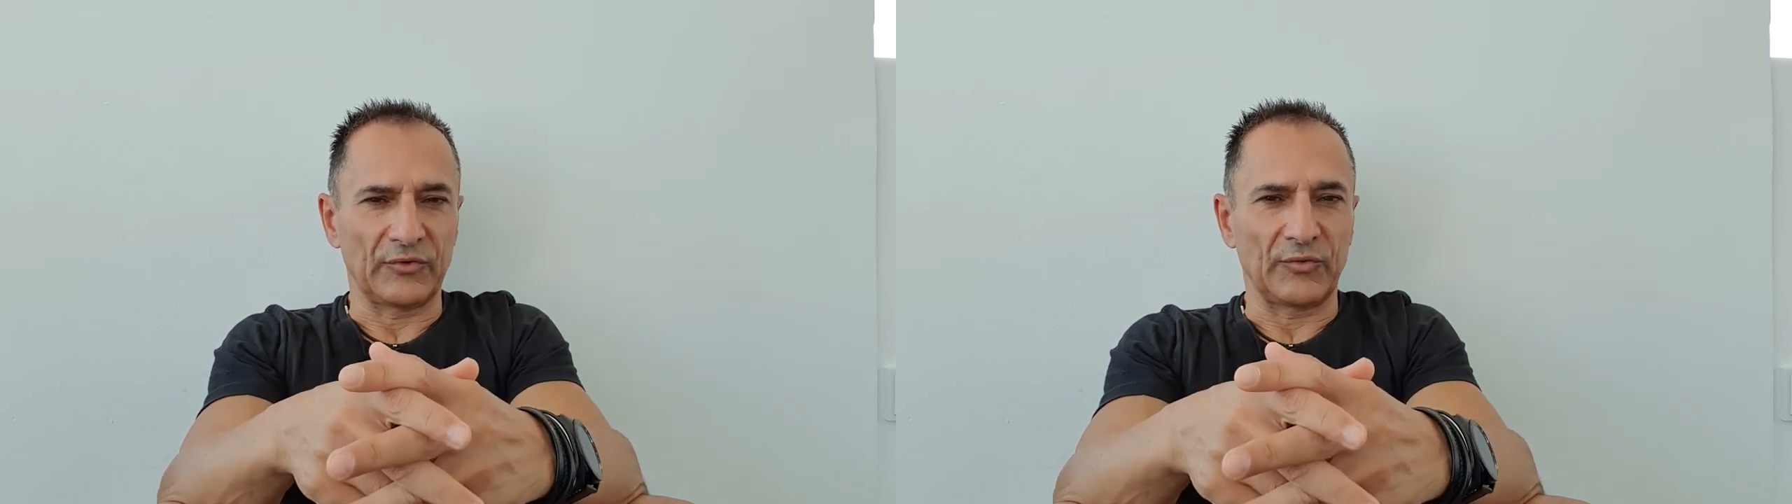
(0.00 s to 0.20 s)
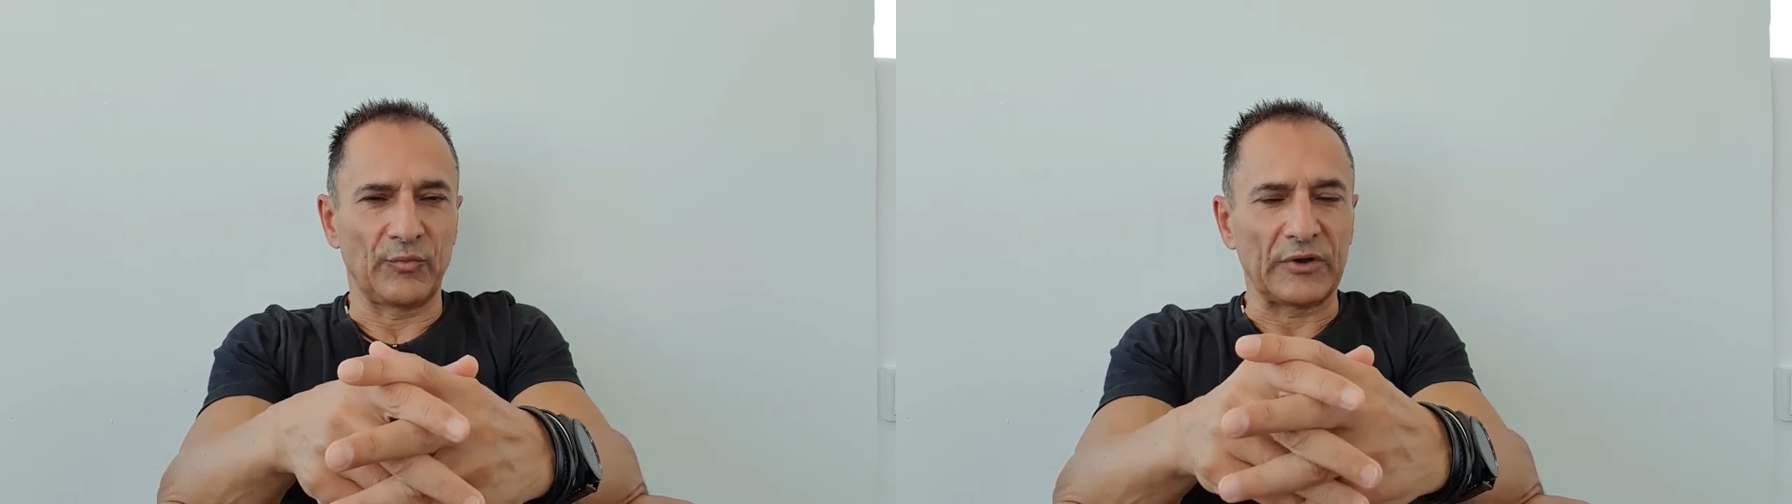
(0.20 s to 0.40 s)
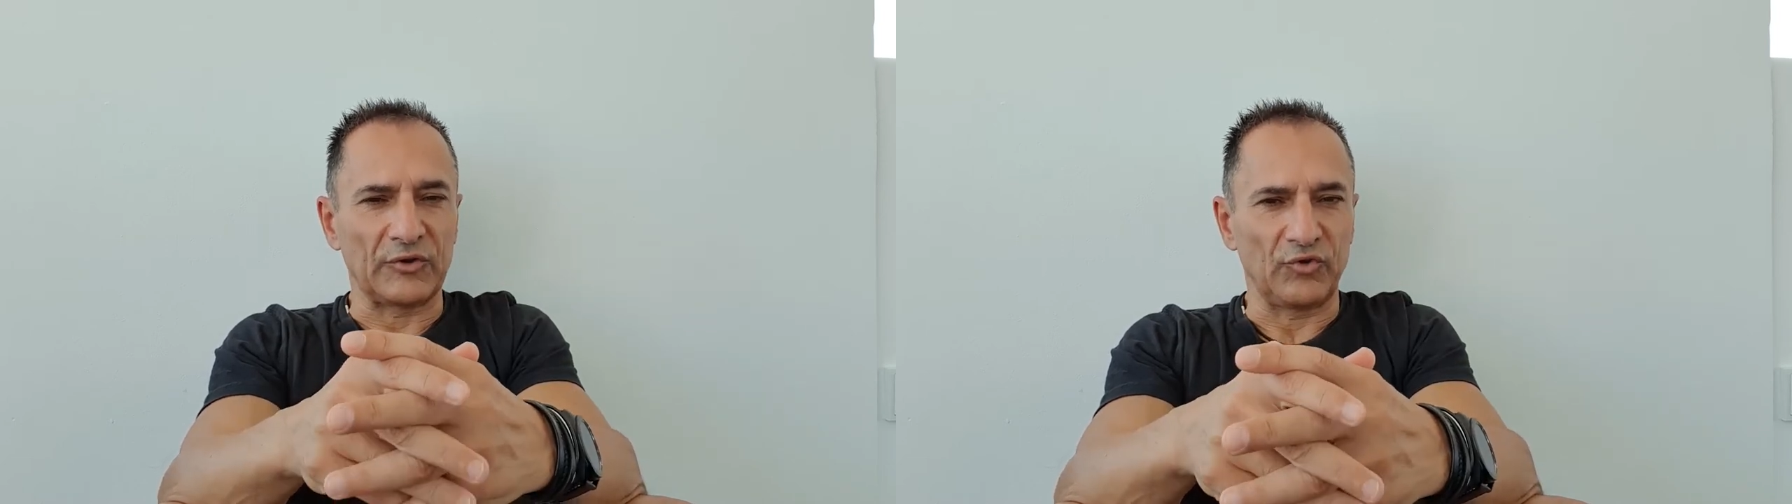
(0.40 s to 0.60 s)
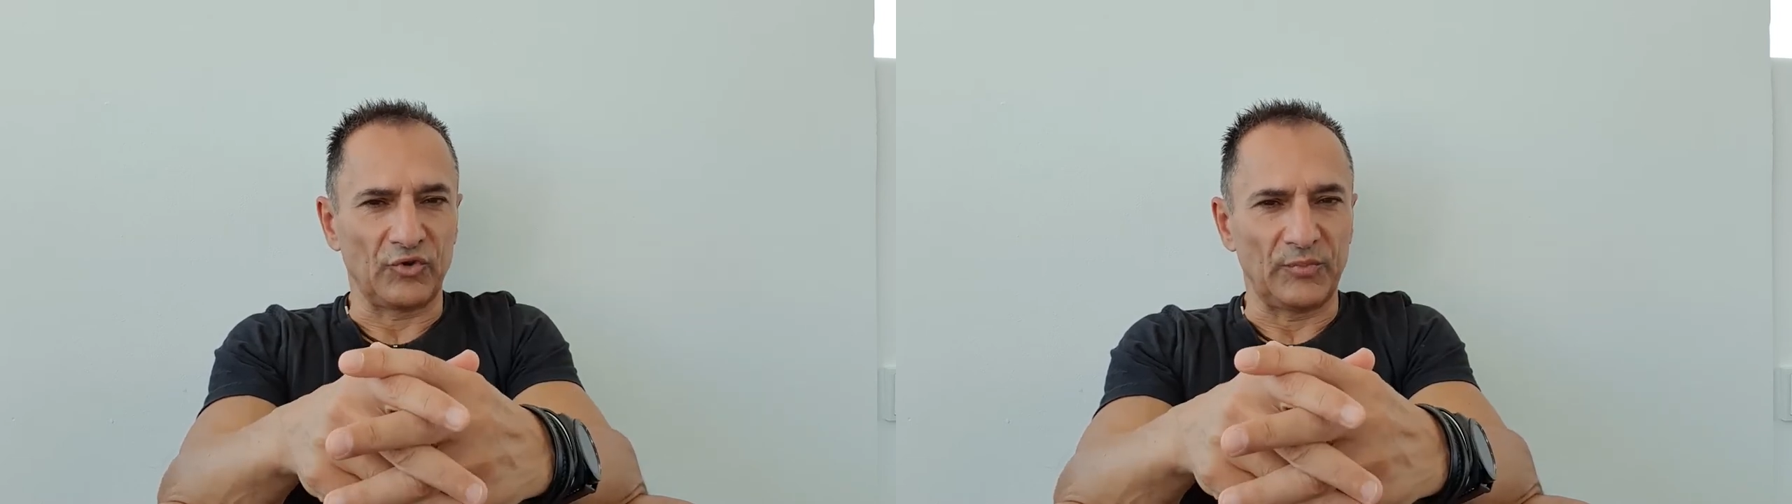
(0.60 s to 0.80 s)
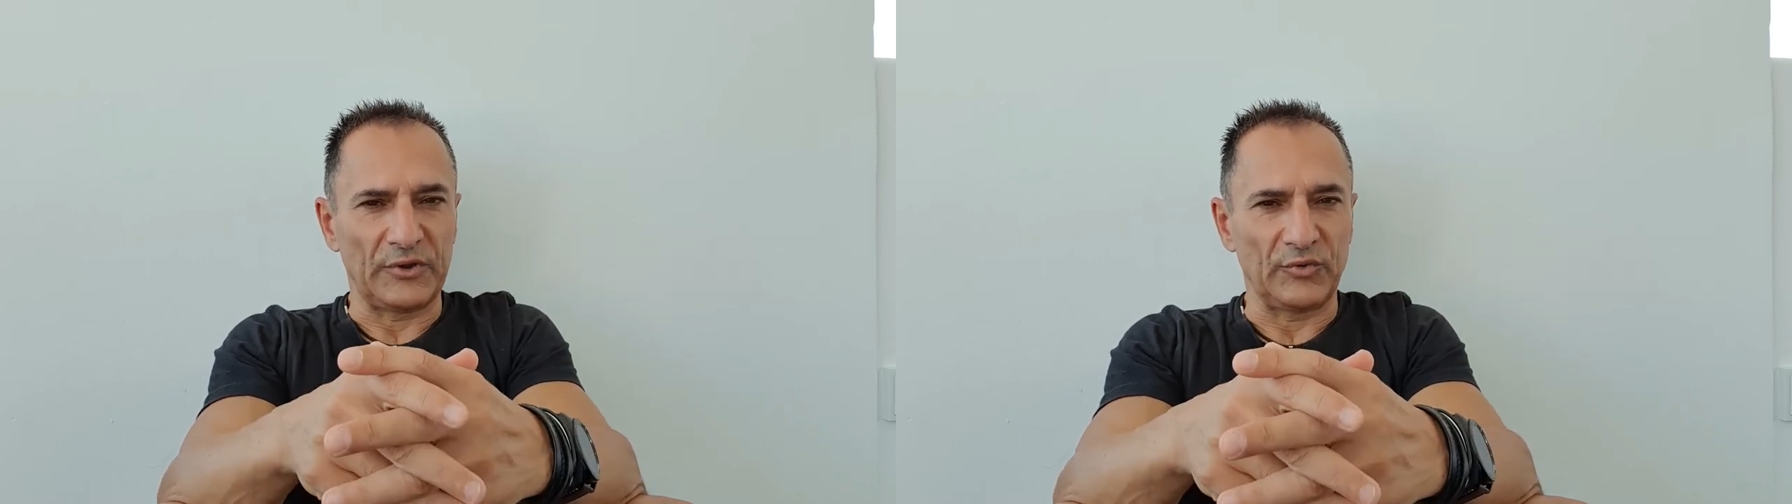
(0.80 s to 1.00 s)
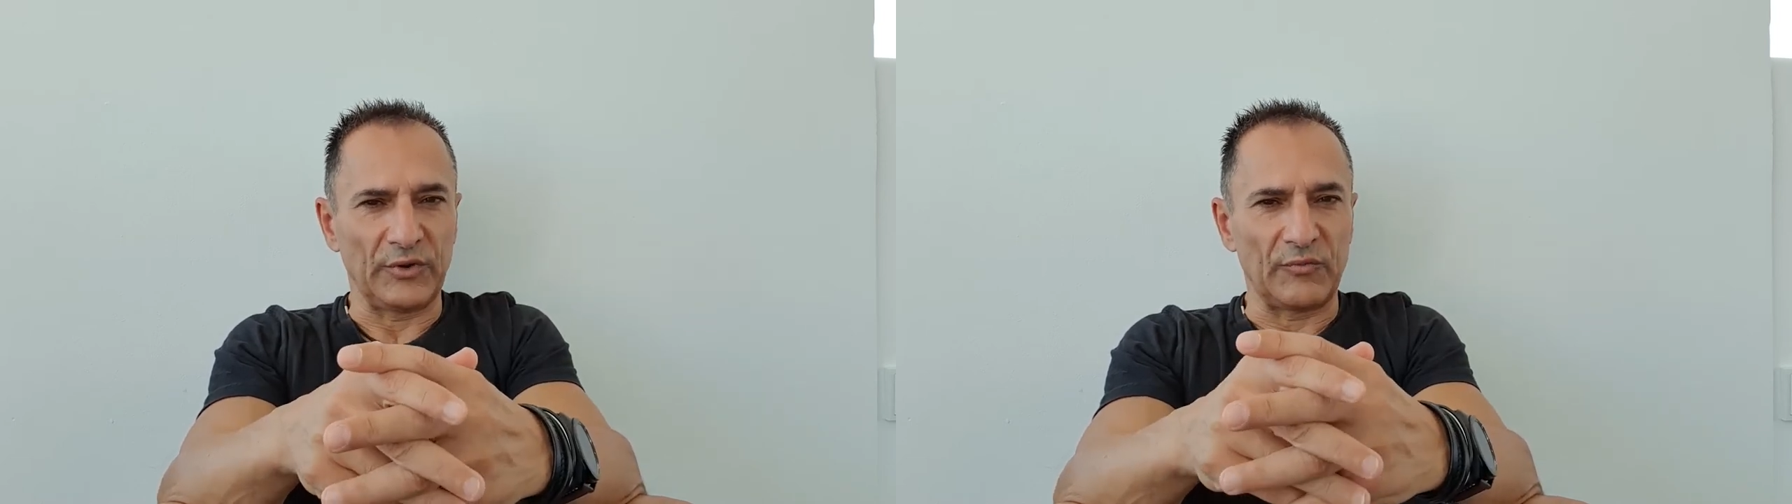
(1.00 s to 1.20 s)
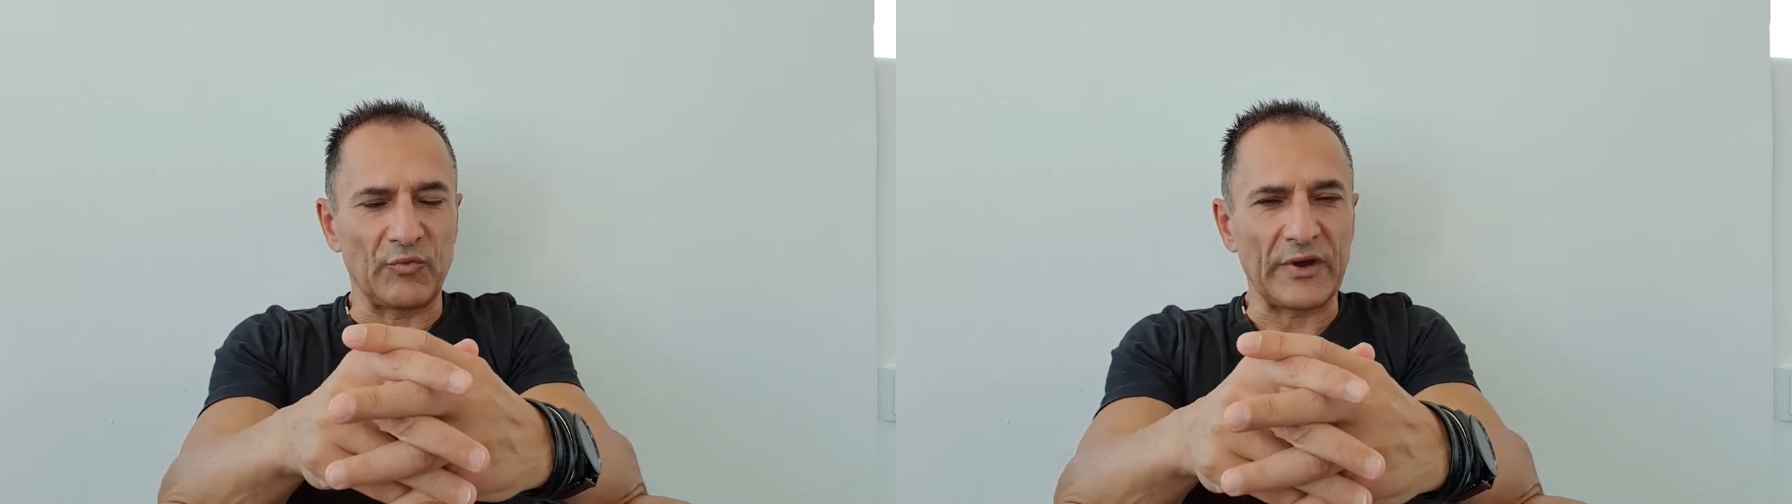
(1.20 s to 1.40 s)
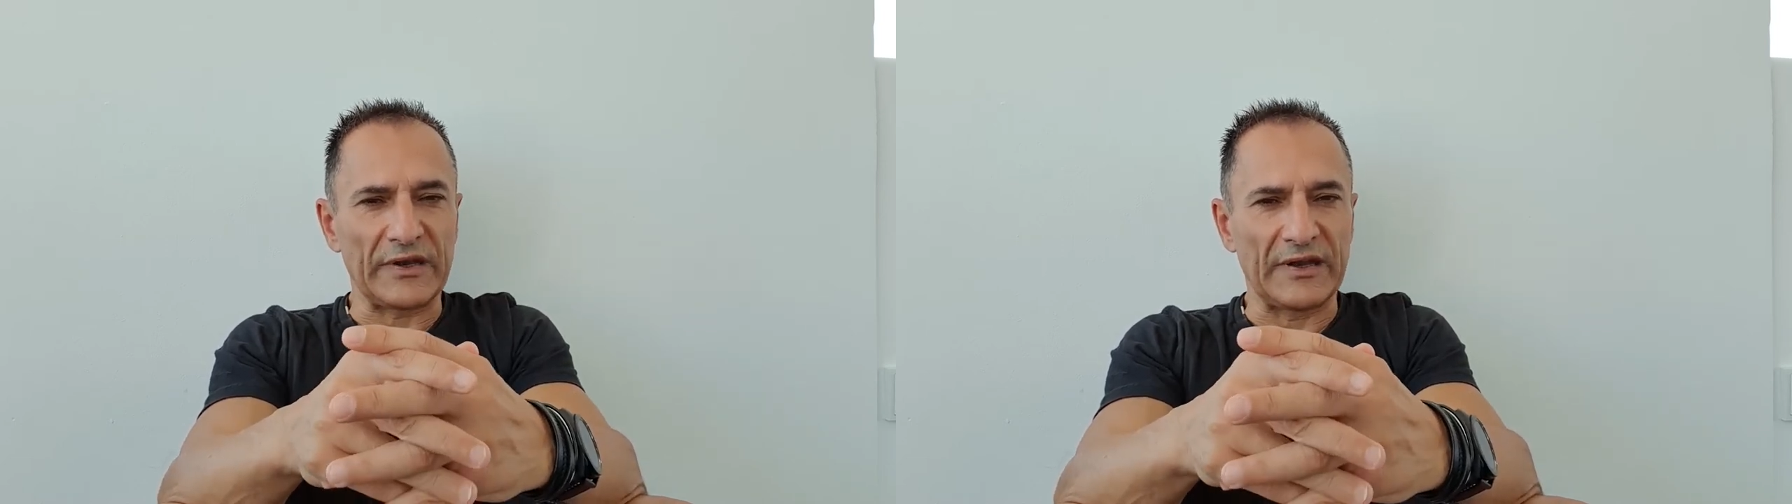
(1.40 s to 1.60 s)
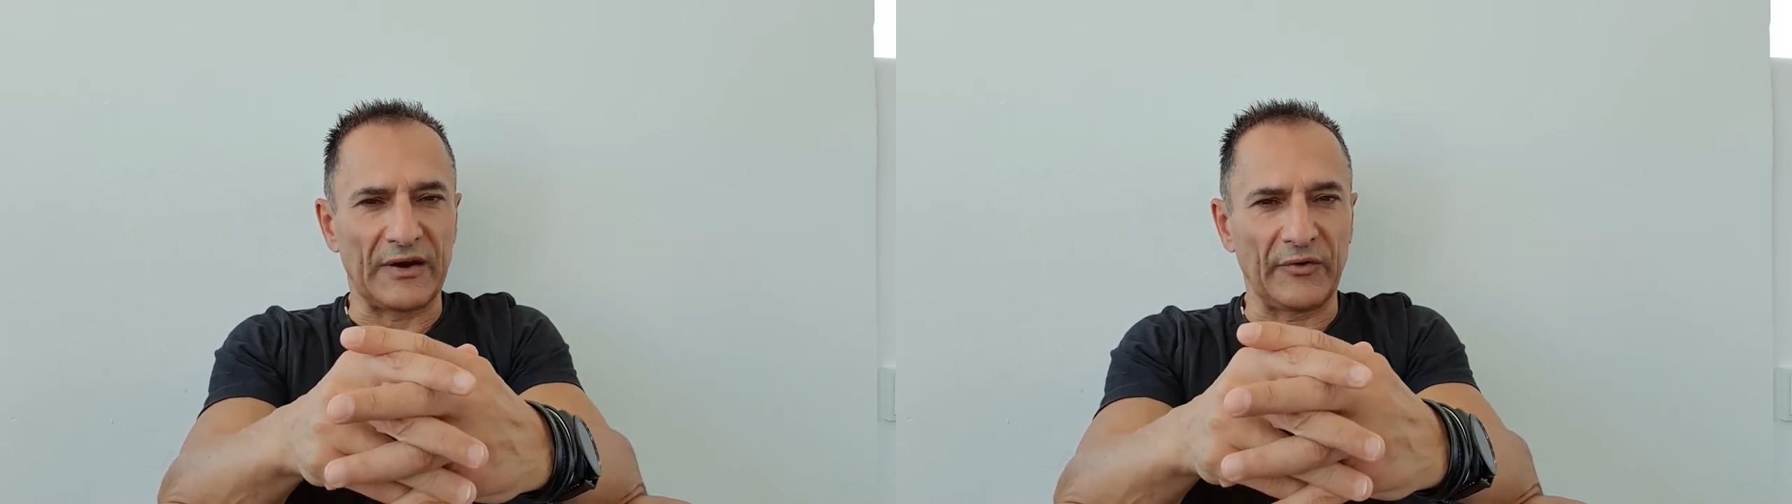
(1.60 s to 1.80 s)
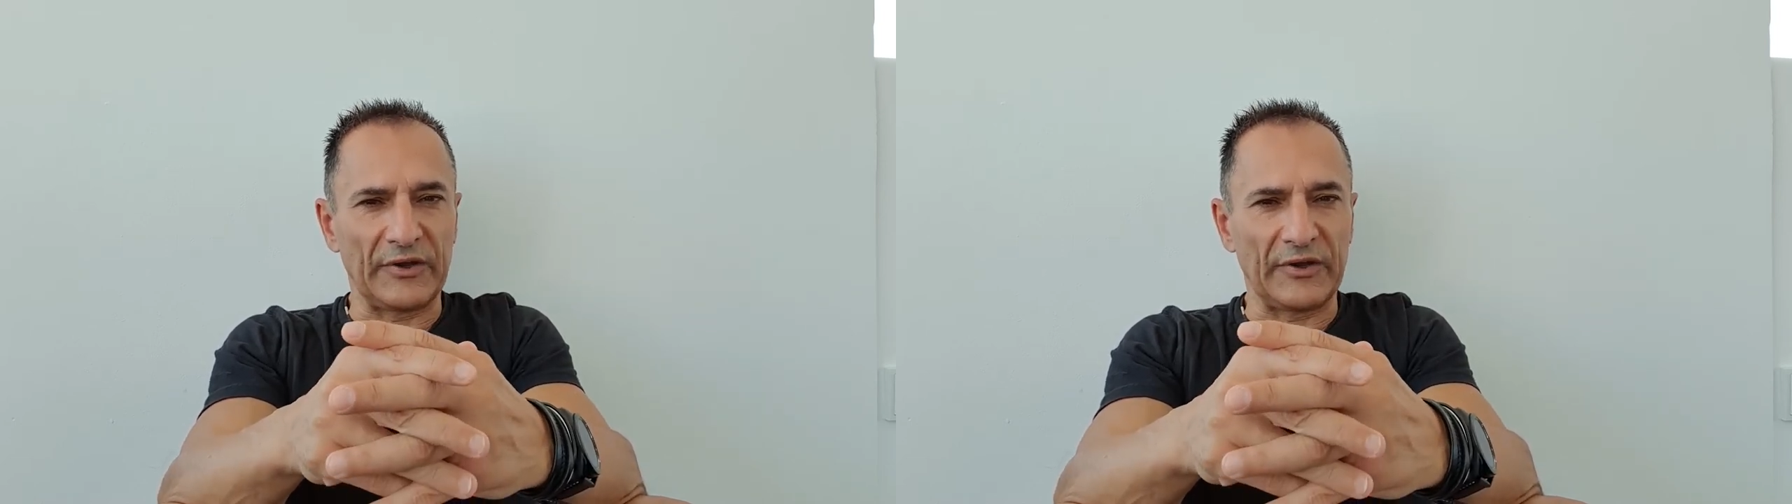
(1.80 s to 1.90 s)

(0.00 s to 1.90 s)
what you should be doing right now